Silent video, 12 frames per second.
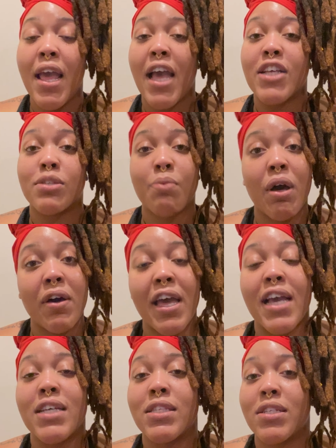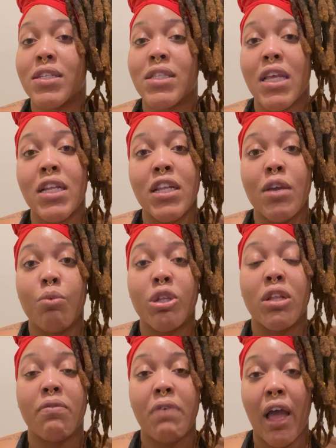as well as just ending
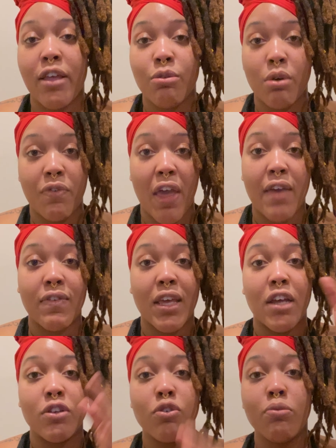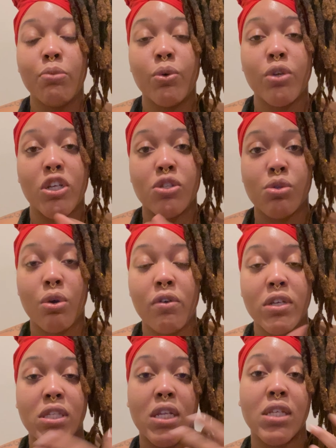with the value of having a new moon in
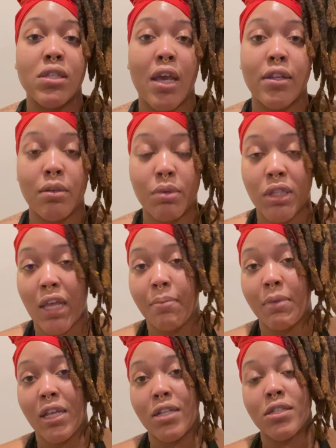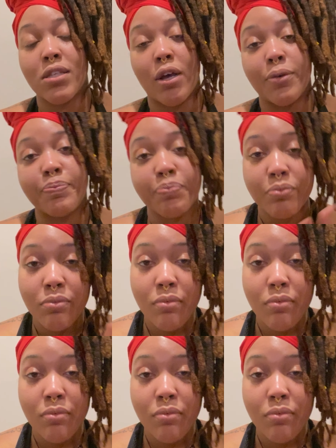Taurus and exactly what that means. So